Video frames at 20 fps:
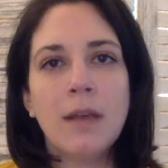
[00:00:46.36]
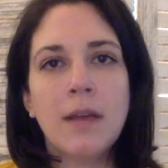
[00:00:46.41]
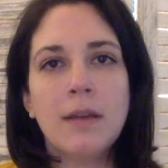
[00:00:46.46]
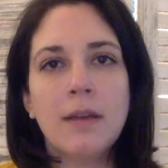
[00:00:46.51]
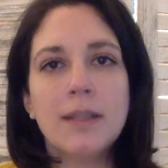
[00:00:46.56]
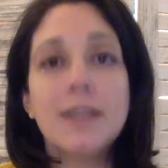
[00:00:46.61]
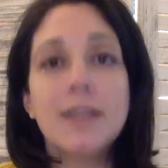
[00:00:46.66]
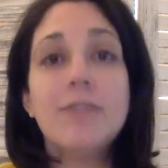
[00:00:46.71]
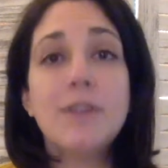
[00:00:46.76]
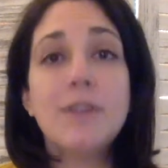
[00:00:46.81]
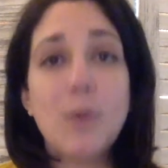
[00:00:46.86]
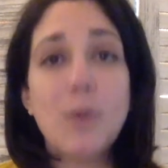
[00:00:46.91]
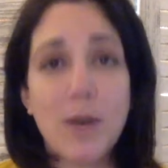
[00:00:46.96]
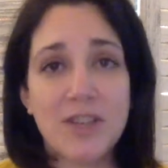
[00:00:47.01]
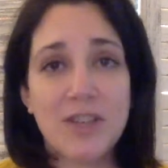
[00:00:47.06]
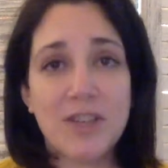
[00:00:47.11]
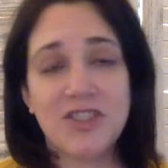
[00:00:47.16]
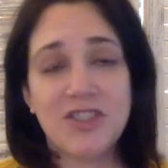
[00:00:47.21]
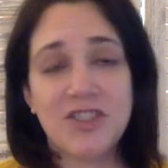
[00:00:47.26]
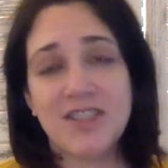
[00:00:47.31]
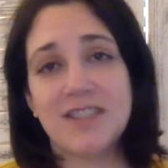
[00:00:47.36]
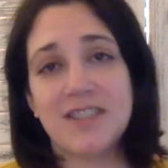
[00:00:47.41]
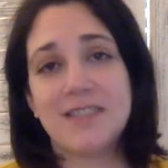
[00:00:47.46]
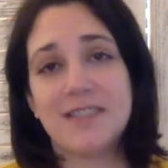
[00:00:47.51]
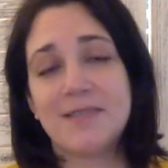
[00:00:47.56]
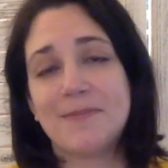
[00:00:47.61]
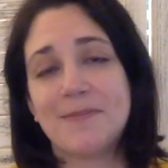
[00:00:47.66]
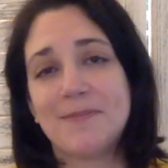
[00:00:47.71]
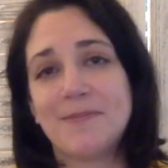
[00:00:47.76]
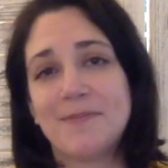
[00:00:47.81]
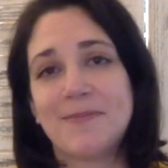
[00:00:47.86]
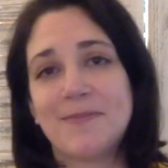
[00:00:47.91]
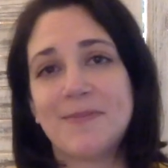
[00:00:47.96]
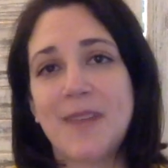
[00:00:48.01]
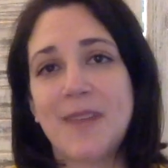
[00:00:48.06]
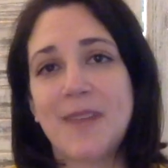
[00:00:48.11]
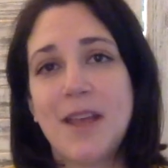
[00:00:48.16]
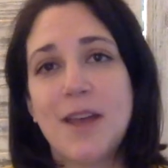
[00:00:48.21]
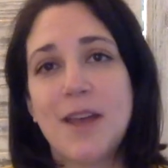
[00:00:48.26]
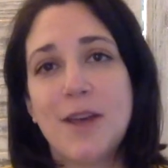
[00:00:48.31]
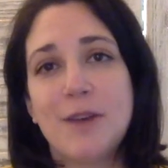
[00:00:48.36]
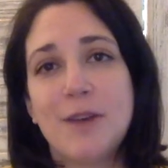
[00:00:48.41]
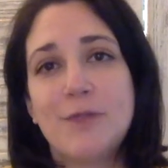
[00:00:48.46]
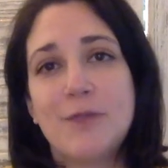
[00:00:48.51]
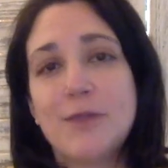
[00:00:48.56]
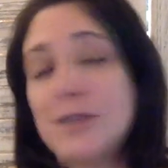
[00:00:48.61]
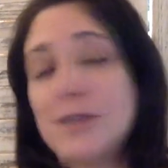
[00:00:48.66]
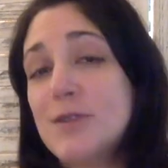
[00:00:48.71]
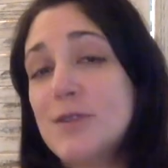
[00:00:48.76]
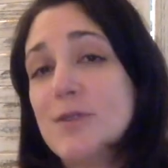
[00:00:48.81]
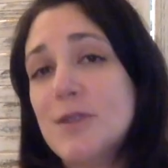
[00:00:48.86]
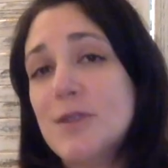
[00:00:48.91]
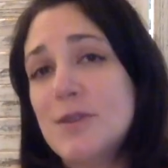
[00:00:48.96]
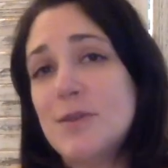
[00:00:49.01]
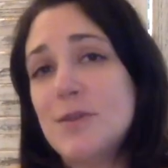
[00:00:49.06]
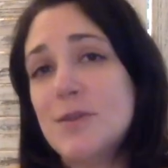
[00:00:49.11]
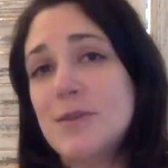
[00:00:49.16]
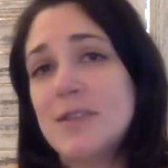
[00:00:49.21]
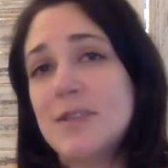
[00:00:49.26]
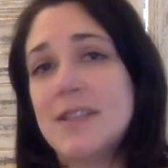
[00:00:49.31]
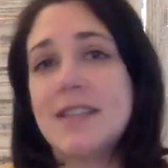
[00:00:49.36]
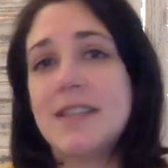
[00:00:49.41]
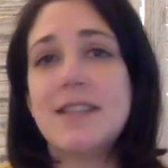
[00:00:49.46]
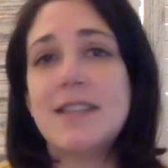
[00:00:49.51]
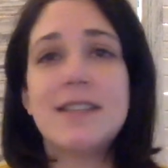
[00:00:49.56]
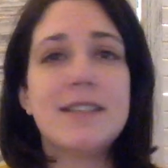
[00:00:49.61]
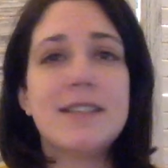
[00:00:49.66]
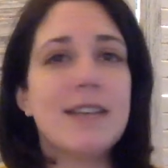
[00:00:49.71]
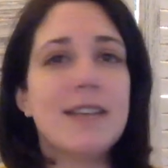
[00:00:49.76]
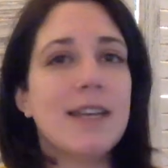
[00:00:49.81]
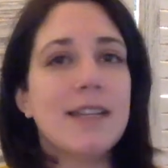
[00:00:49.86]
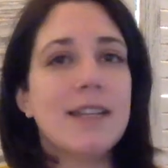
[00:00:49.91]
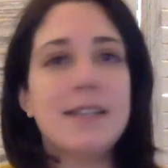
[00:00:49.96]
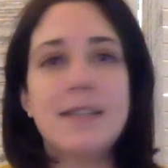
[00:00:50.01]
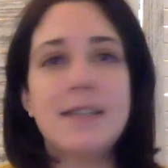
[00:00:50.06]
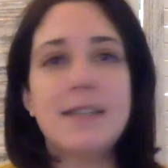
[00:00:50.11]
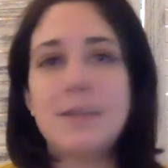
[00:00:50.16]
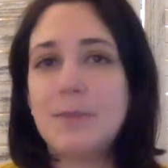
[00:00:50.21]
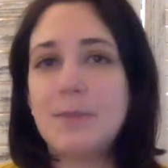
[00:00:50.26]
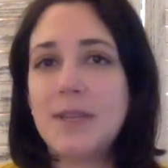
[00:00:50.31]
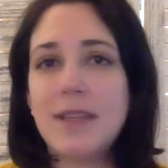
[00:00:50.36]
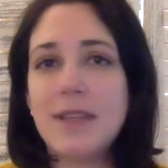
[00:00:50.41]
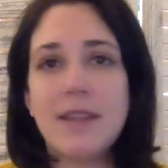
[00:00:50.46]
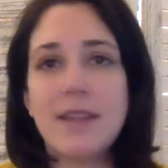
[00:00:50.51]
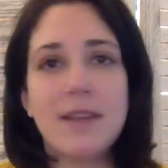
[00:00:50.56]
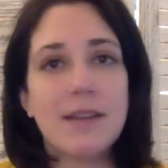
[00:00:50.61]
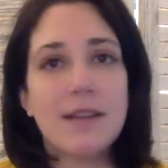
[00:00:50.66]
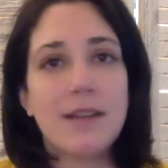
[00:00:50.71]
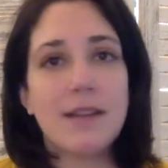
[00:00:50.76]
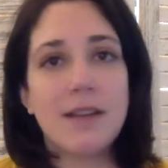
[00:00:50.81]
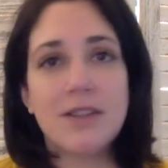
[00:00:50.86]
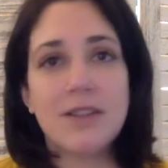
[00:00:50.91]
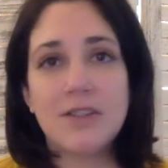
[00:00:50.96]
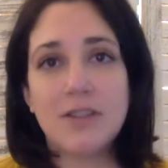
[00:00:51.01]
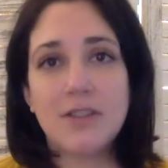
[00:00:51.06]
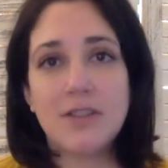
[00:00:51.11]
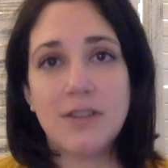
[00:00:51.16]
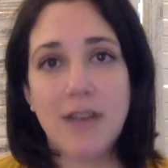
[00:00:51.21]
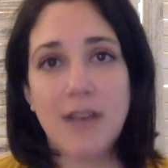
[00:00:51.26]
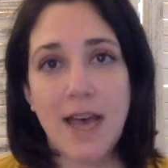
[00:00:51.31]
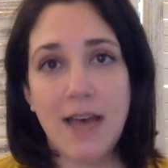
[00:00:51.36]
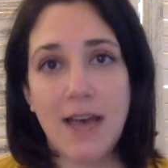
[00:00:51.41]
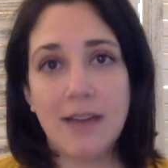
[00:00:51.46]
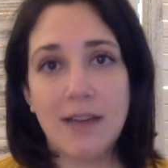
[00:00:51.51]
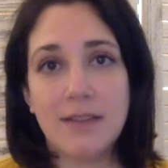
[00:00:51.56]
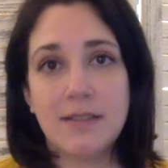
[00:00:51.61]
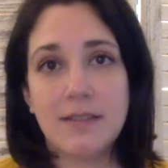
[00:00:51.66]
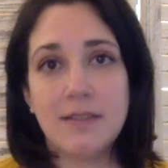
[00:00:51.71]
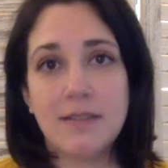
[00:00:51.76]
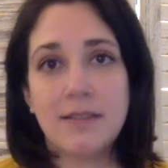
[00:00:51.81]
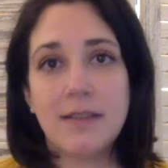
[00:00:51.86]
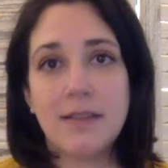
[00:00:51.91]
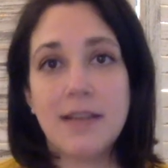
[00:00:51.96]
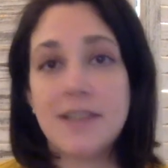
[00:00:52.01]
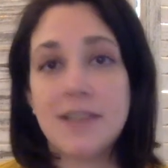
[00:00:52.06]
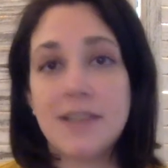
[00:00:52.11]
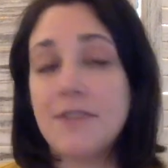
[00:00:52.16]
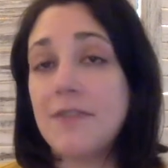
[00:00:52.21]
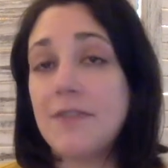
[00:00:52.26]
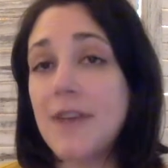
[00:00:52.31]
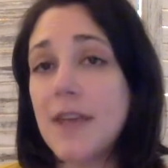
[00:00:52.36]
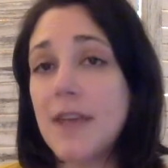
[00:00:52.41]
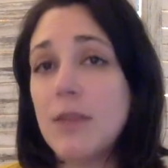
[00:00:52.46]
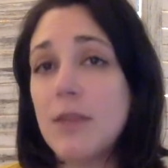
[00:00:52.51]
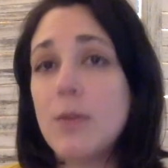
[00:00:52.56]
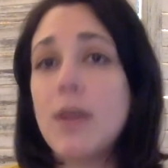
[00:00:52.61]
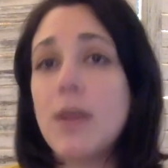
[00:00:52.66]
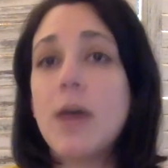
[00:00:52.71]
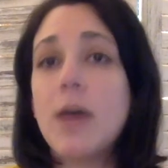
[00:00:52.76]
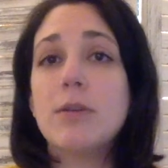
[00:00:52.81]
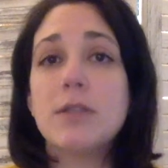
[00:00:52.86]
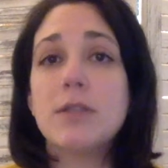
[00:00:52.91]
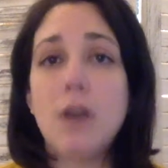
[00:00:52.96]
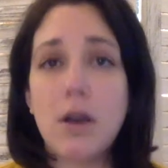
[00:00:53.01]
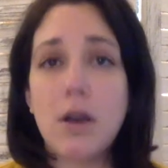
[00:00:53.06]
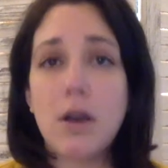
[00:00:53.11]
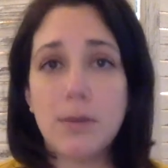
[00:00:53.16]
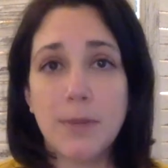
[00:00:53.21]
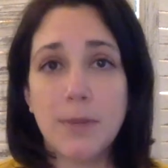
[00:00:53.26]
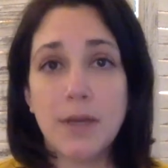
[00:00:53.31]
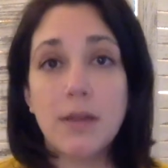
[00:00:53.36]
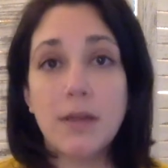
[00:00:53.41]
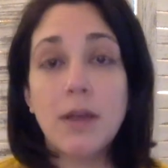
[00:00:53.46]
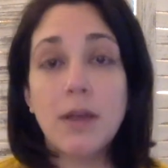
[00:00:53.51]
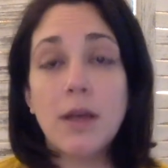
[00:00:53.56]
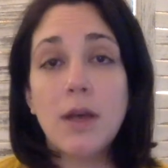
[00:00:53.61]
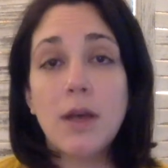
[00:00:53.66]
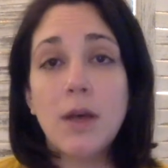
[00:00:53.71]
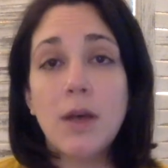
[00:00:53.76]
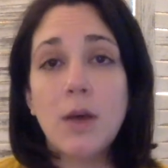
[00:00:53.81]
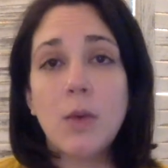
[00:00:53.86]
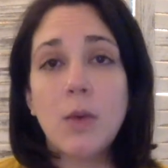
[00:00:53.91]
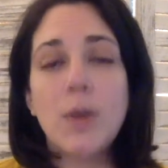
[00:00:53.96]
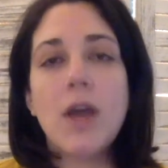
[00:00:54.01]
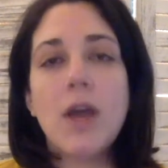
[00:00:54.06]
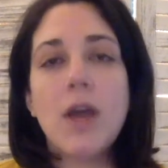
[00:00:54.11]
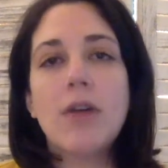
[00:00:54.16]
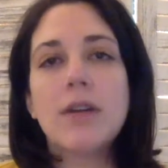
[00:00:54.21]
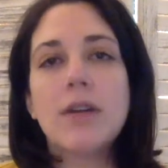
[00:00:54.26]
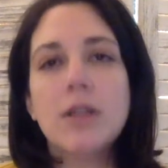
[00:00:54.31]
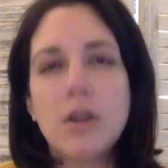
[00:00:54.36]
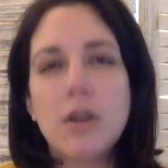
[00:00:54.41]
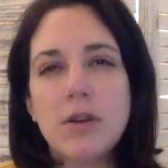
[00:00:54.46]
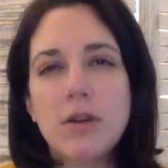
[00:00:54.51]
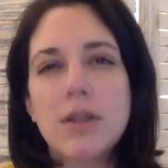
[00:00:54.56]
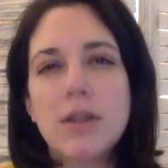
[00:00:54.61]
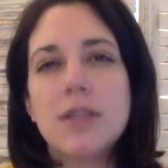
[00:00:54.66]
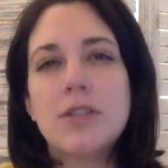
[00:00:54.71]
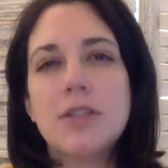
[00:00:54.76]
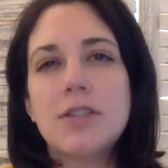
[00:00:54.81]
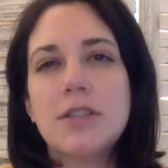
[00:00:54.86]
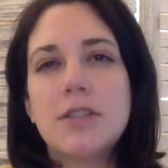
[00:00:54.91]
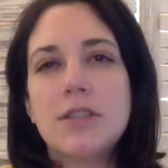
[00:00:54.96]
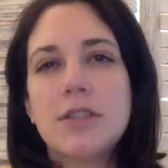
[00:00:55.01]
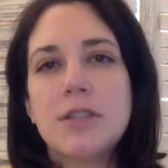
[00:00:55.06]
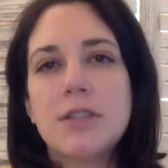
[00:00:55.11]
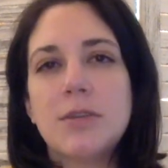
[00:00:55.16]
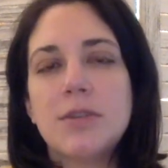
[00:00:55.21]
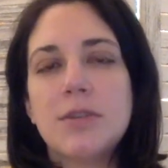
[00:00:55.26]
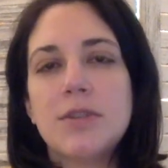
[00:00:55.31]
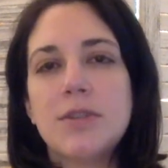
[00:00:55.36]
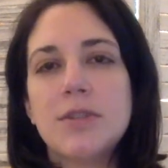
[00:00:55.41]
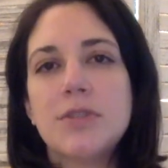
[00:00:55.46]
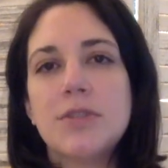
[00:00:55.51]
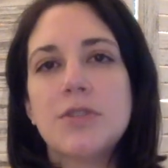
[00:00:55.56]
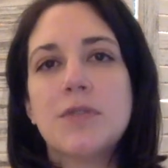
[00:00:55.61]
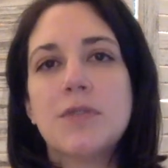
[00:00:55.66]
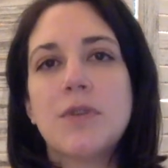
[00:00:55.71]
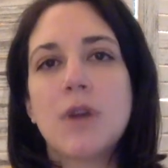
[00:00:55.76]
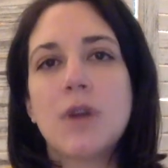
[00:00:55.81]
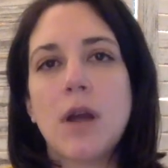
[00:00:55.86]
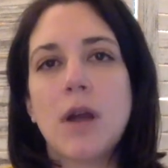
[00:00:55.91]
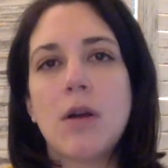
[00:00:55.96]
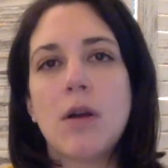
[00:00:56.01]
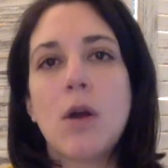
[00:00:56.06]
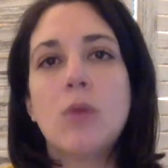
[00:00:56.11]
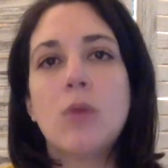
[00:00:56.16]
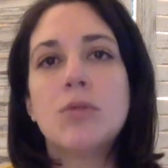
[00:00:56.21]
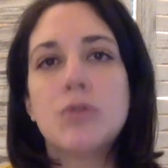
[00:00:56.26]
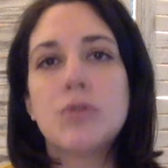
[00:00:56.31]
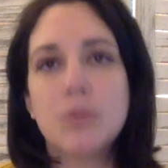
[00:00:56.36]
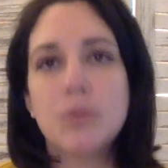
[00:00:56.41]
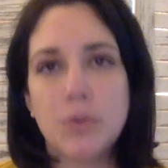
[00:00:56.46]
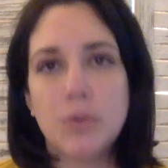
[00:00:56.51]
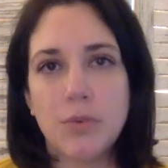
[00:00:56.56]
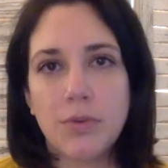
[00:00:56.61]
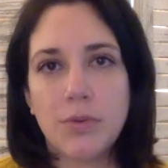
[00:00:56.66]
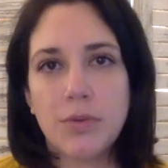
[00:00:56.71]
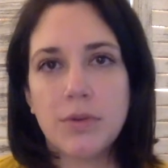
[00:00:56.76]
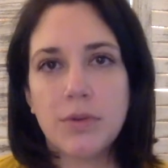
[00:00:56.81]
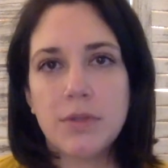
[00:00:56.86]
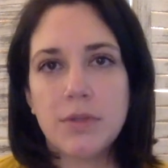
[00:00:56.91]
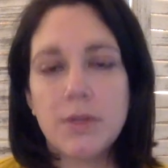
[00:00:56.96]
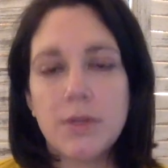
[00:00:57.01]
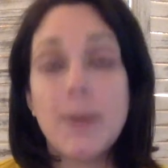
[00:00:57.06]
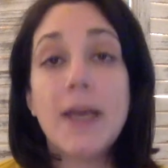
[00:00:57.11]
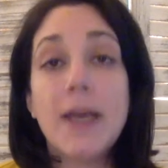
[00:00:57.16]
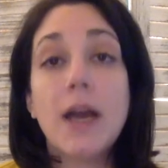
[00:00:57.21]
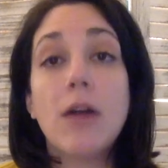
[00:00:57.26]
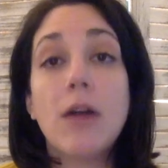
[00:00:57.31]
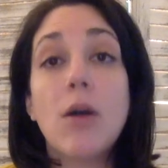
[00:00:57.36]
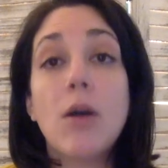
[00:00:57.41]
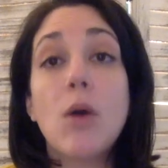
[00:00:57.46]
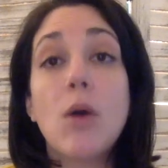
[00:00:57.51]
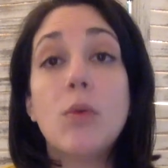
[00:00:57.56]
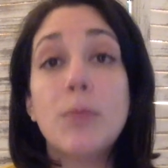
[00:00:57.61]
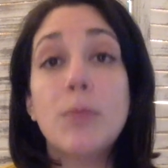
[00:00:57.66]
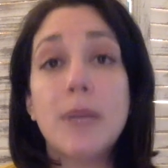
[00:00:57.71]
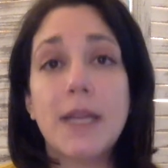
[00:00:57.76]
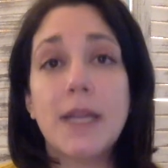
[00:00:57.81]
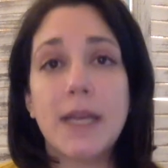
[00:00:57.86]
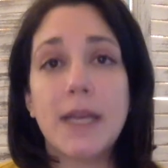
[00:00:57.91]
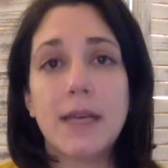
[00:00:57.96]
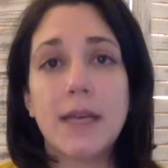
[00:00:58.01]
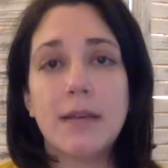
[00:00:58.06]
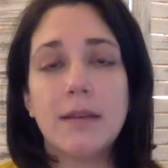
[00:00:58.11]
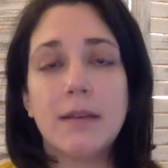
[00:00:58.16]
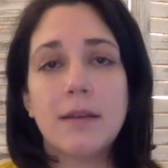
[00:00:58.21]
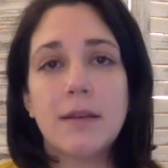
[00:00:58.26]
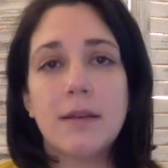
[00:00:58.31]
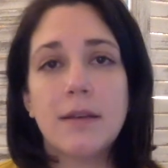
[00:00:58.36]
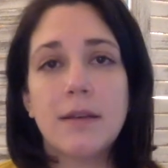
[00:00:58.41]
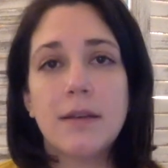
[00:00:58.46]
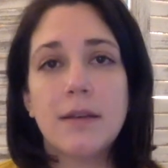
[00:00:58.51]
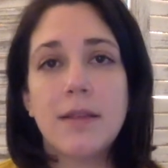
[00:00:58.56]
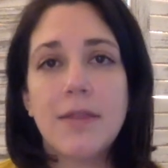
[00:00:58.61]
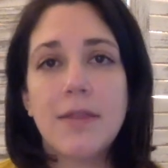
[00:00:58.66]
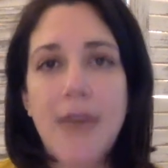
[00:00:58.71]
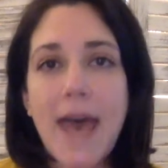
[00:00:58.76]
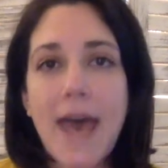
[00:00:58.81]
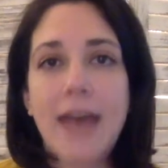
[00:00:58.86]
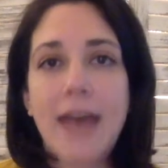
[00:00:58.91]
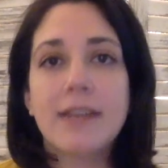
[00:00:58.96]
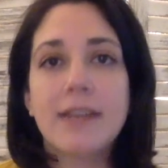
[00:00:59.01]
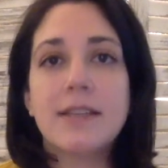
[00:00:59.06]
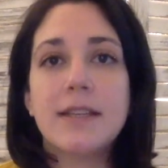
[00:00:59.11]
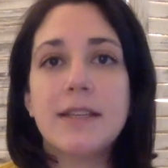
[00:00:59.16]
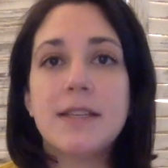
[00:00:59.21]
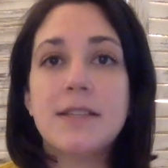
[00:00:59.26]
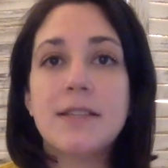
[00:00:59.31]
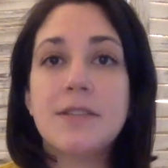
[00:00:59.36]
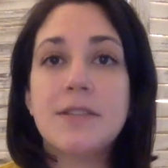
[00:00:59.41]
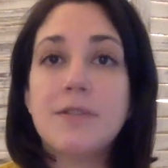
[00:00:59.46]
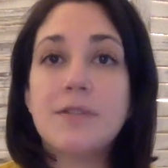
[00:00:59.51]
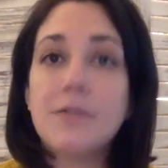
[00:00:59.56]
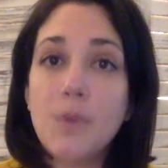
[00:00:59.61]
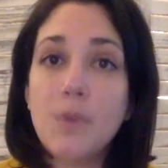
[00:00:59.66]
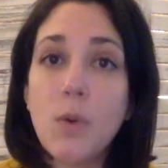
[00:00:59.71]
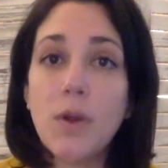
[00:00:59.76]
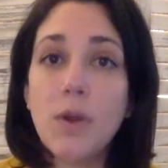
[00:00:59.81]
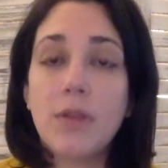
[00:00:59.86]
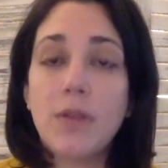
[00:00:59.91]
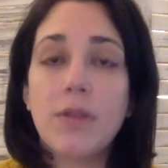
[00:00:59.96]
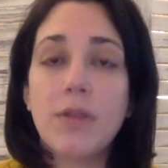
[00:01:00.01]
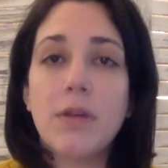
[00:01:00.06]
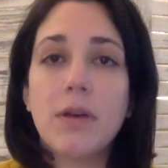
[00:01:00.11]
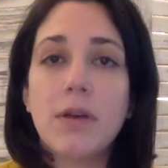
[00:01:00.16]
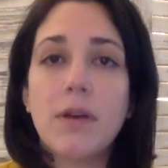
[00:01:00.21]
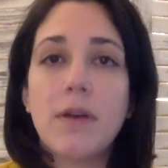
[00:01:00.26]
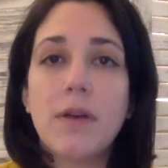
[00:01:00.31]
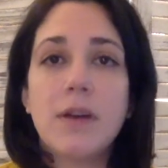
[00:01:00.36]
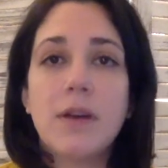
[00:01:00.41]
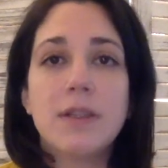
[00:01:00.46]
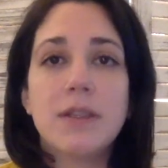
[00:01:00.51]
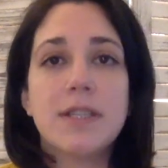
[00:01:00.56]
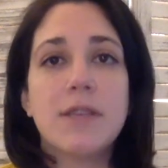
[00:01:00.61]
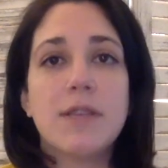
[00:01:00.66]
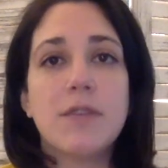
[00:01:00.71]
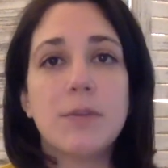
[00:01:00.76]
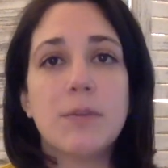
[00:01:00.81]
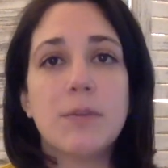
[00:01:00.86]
Live the questions. For you use, this is a deeply theological act. As a faith without dogma, we are encouraged to search for our own truth, to make our own meaning. That is the fourth of our 7